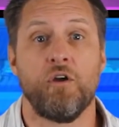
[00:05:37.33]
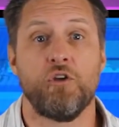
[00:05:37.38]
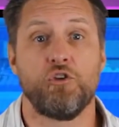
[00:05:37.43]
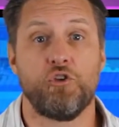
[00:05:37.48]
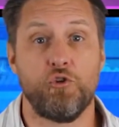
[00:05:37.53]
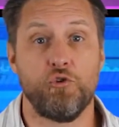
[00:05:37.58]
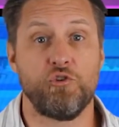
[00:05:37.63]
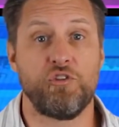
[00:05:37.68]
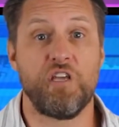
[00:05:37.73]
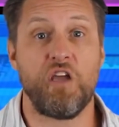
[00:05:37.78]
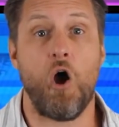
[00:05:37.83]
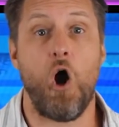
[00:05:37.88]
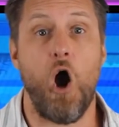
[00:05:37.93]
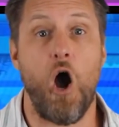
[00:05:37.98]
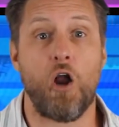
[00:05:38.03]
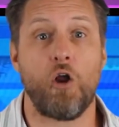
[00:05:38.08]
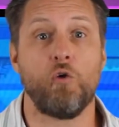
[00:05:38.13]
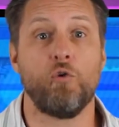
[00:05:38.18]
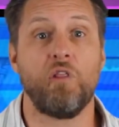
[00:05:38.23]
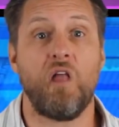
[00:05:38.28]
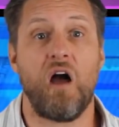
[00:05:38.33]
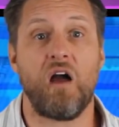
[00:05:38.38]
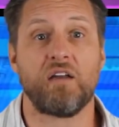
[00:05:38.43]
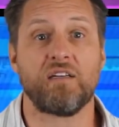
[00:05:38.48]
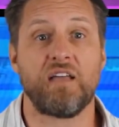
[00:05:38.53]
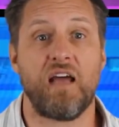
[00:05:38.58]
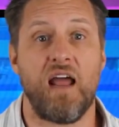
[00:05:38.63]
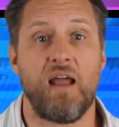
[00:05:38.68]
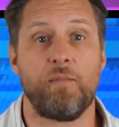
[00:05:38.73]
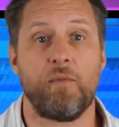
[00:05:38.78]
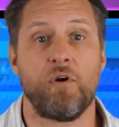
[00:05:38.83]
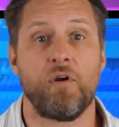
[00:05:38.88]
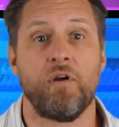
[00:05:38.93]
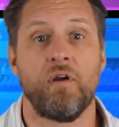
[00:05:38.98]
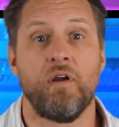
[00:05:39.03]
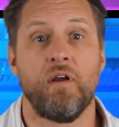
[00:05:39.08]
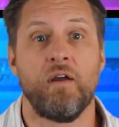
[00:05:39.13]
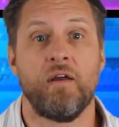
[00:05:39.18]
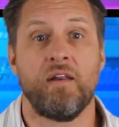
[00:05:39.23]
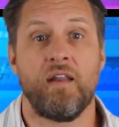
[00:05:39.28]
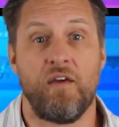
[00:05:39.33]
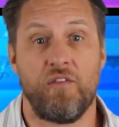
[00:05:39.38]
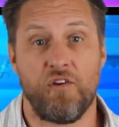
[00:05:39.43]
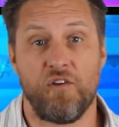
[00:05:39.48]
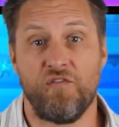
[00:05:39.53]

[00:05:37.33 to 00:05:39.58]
Choose the auto lock timer. Now the